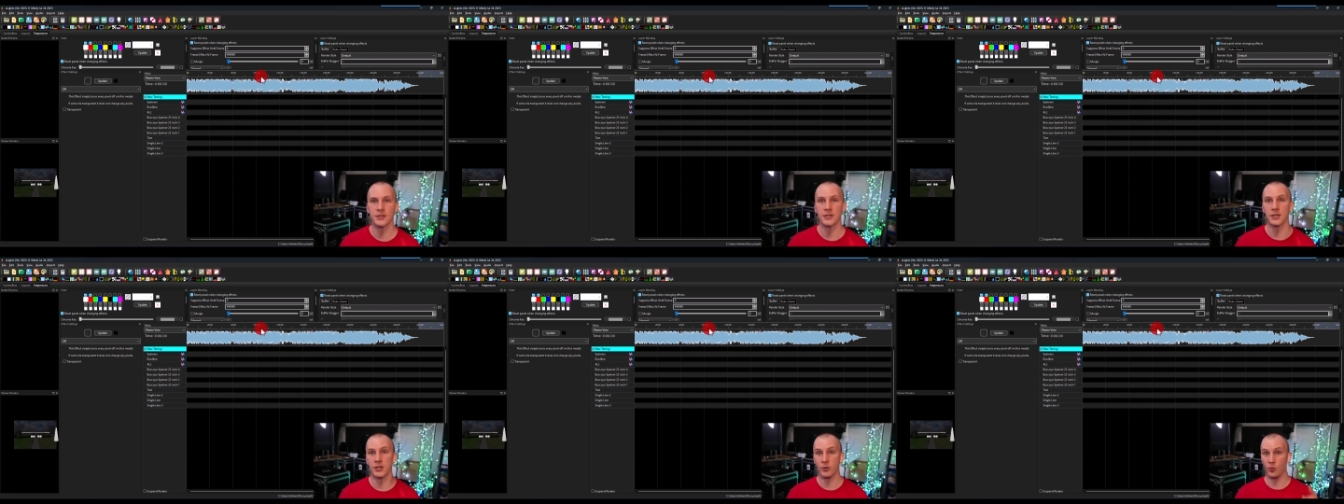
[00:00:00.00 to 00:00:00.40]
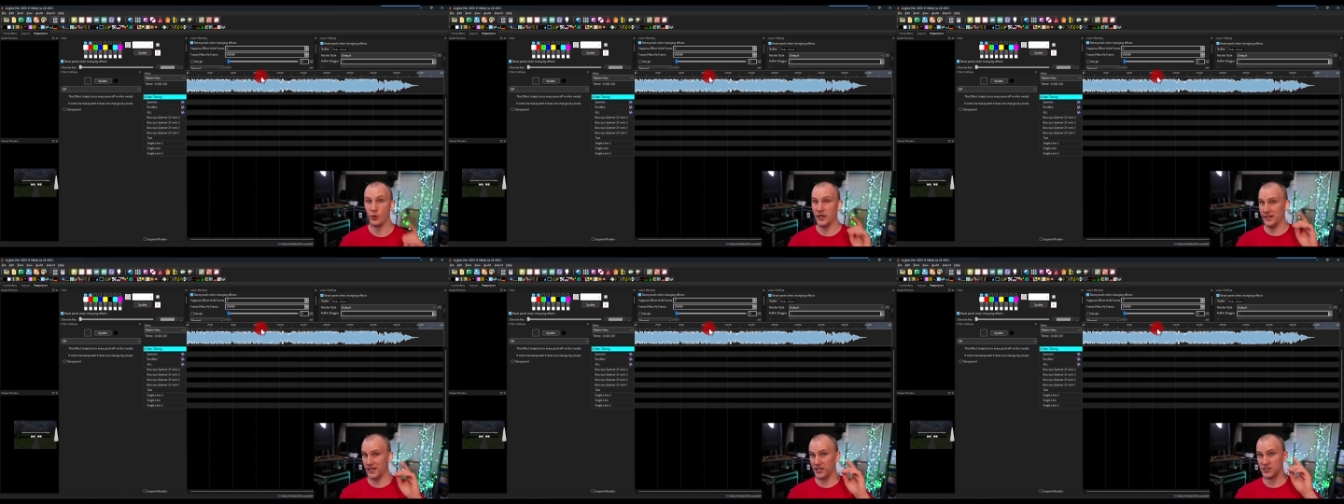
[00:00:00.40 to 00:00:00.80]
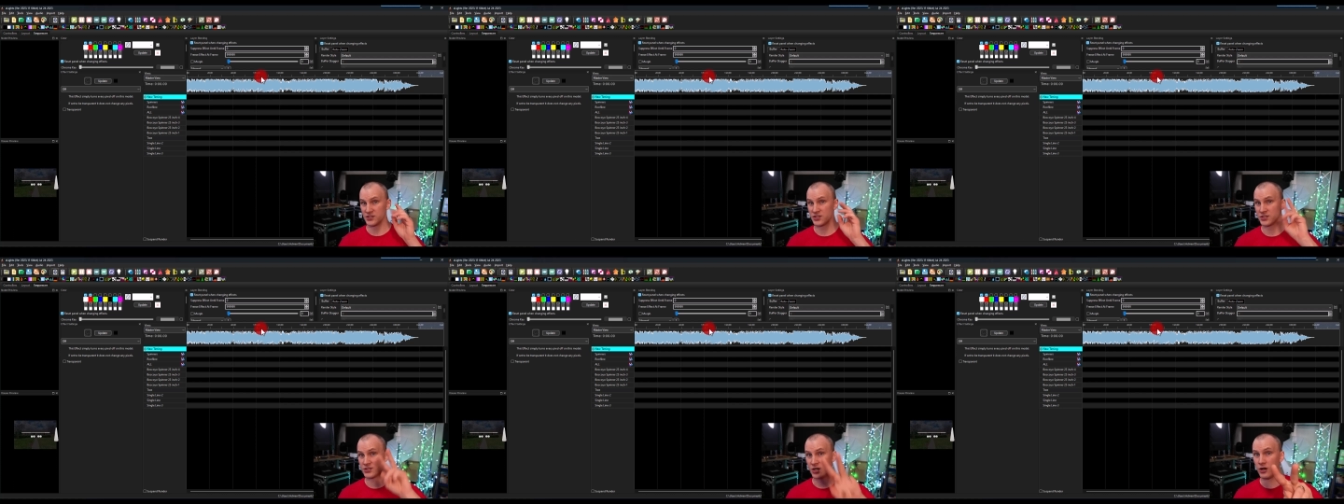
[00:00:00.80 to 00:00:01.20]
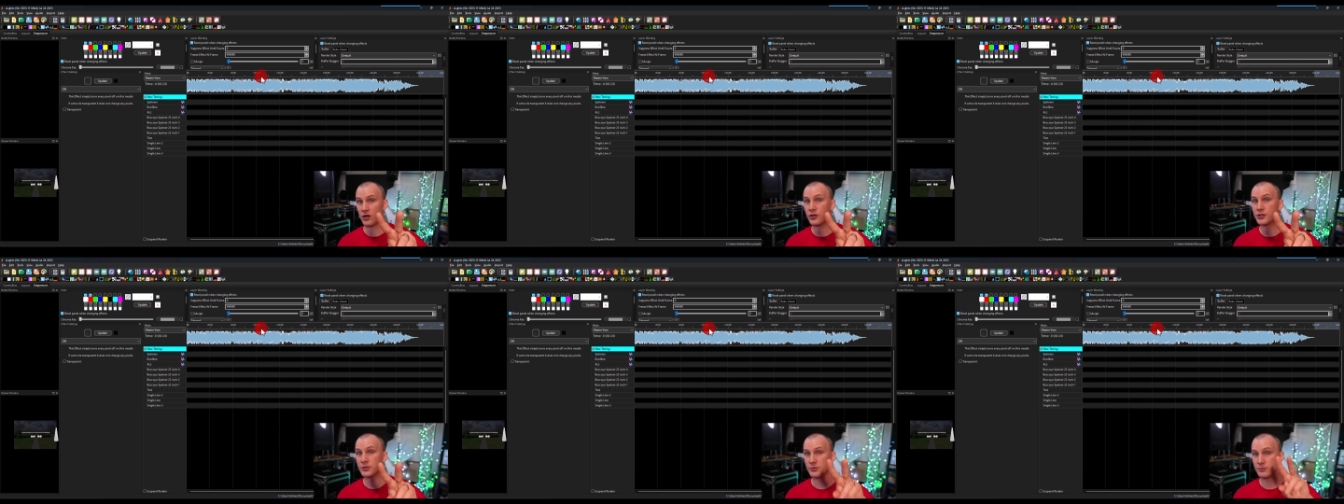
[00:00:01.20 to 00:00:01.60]
We
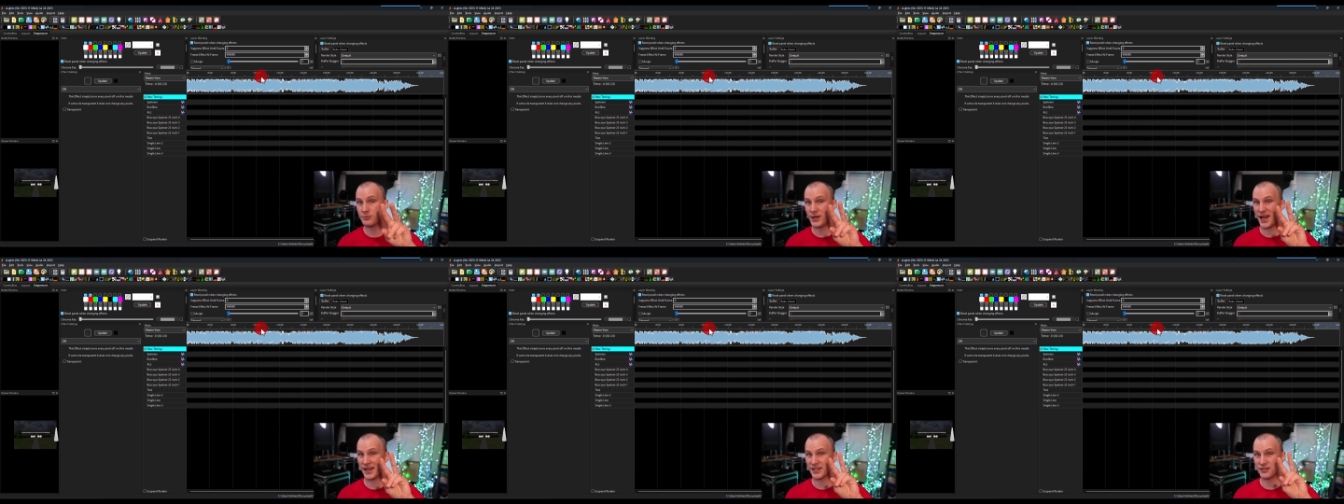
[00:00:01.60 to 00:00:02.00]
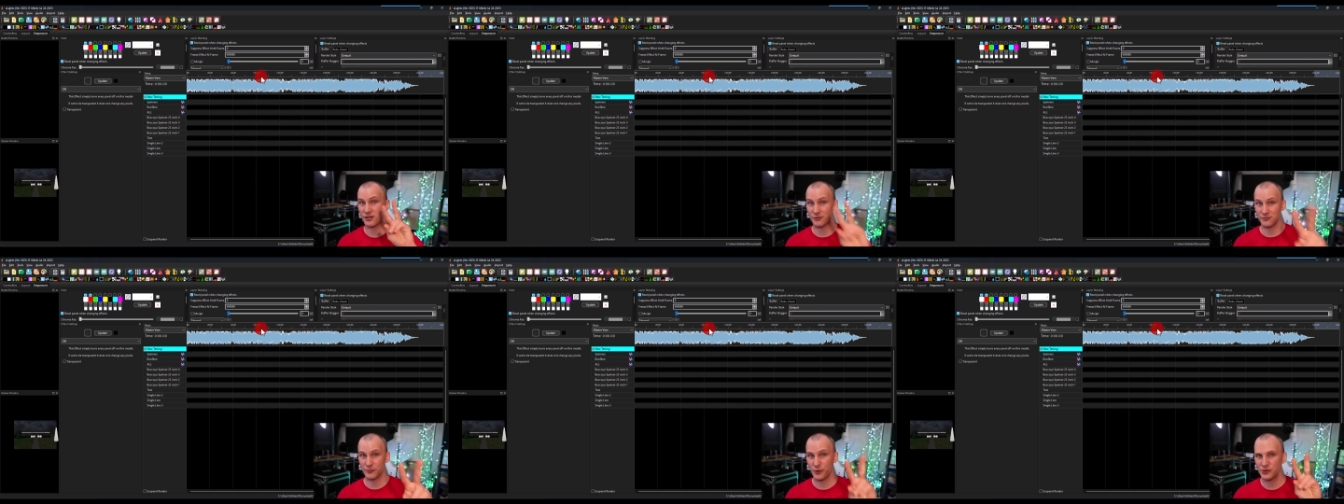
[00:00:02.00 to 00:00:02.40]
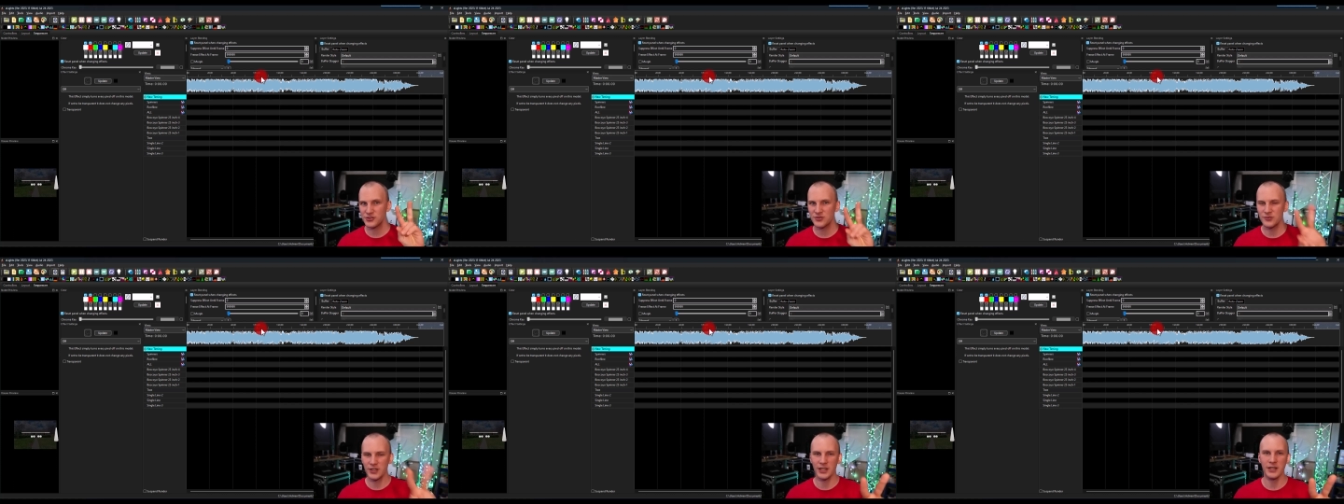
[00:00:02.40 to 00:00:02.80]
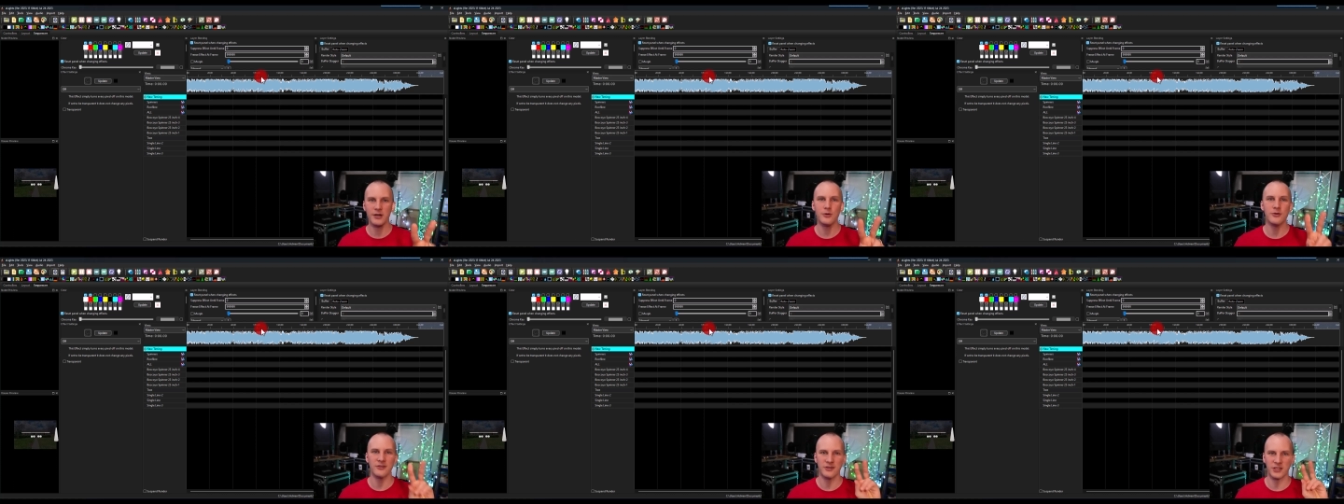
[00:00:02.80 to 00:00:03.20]
installed back in our first
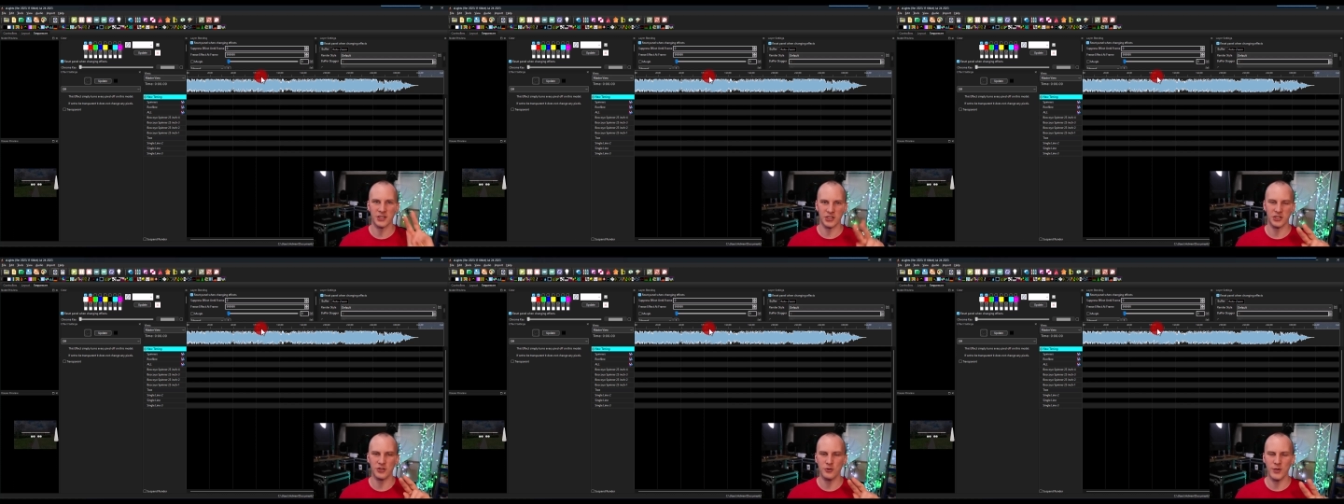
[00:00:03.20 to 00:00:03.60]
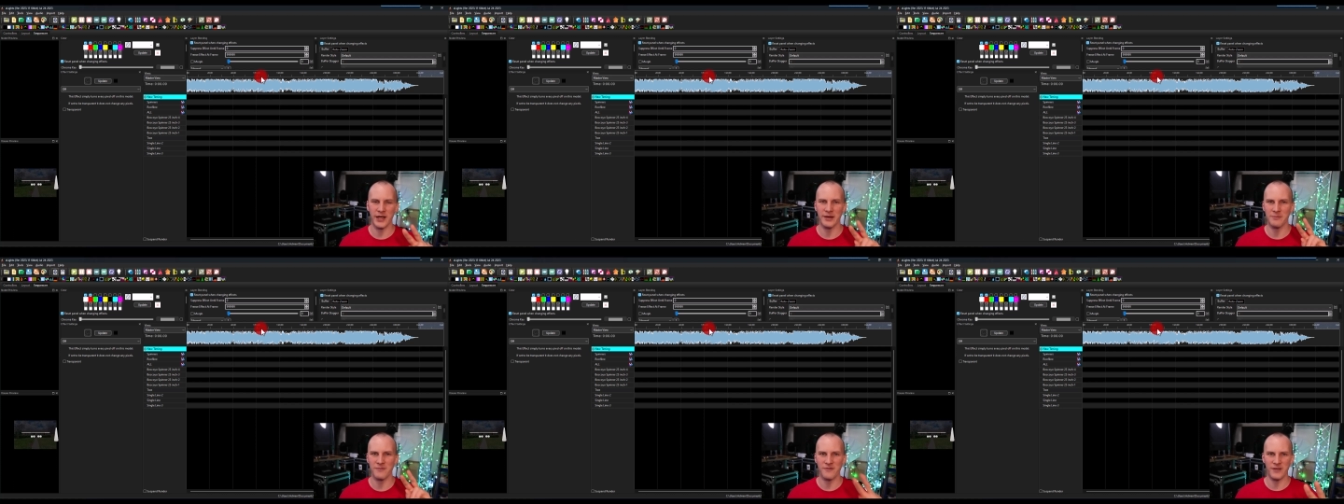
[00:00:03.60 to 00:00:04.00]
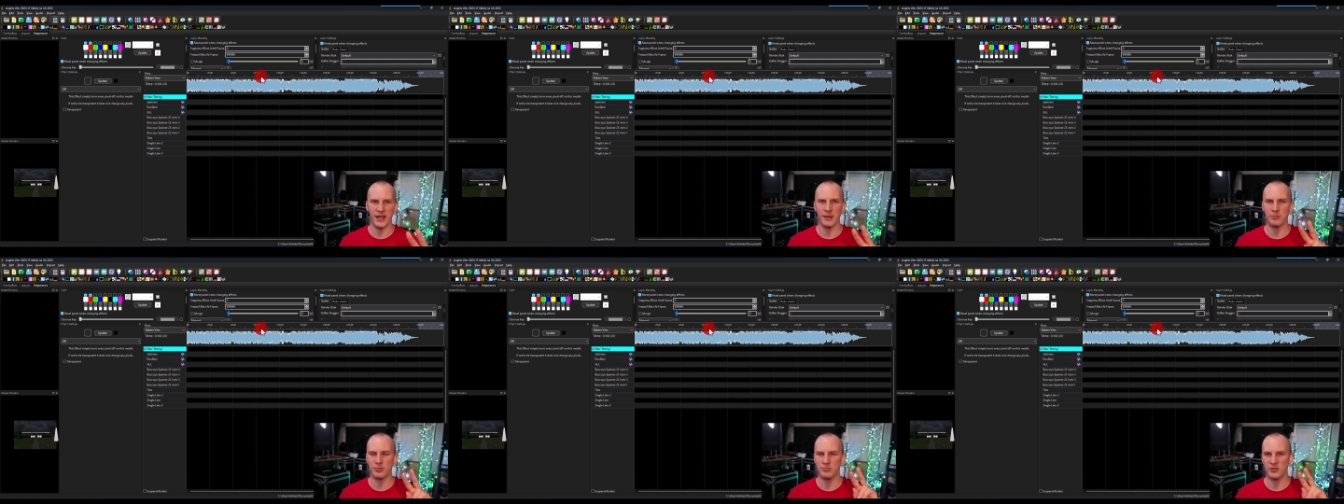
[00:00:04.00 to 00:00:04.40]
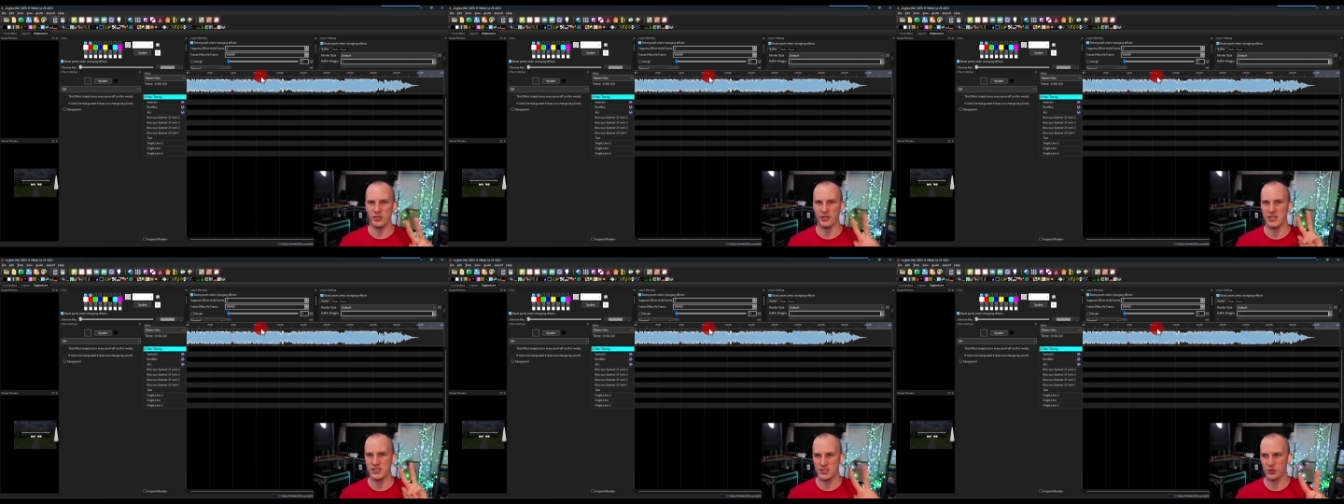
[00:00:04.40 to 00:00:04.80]
video, the QM Vamp
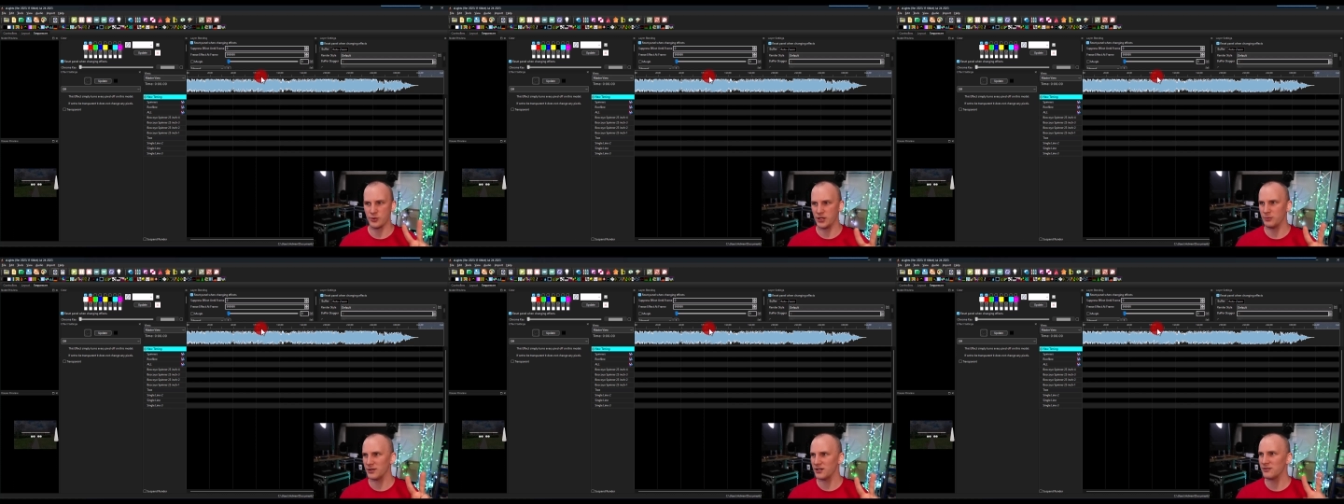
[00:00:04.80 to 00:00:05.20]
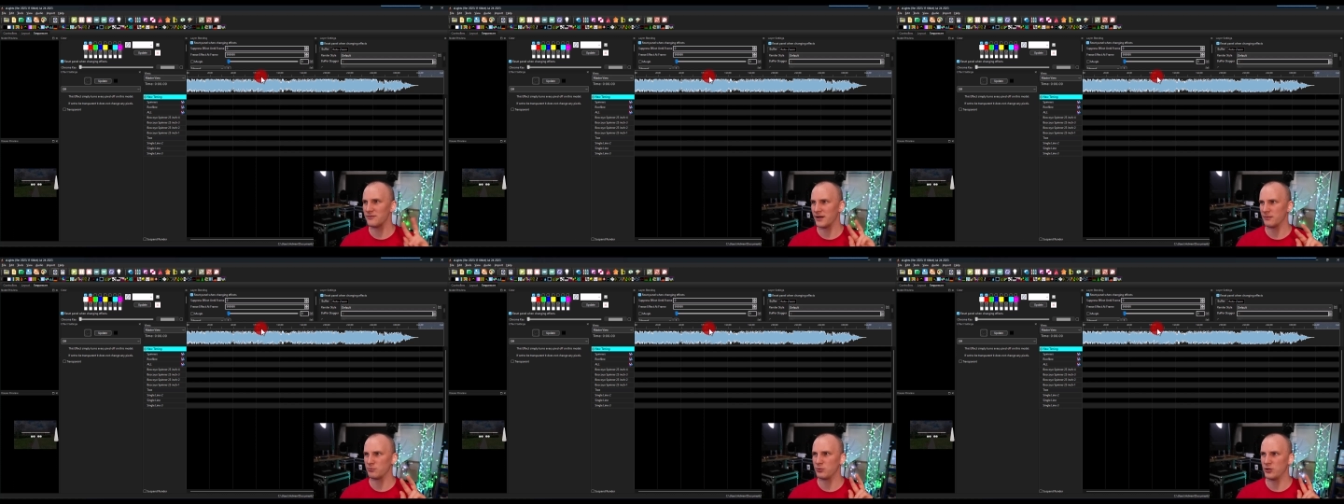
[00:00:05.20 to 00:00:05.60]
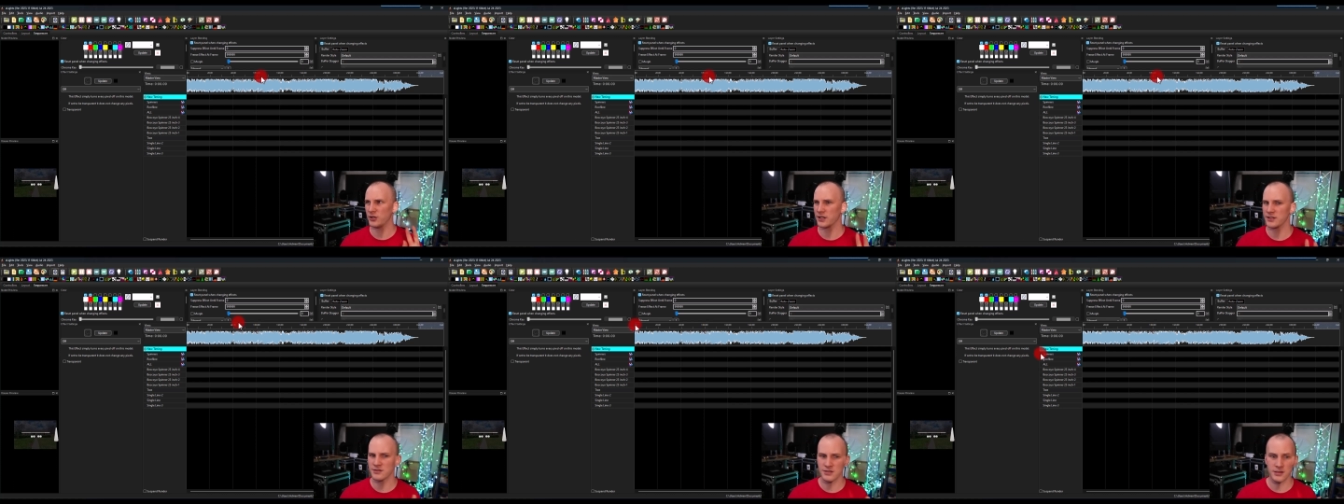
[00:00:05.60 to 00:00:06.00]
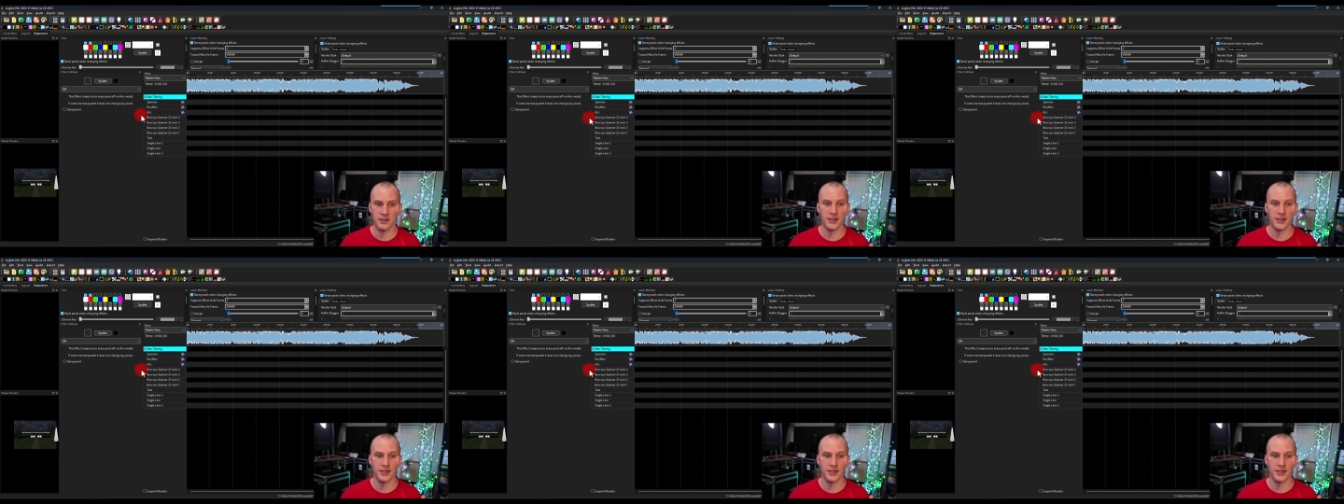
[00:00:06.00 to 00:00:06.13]
plugins, the Queen Mary Vamp plugins.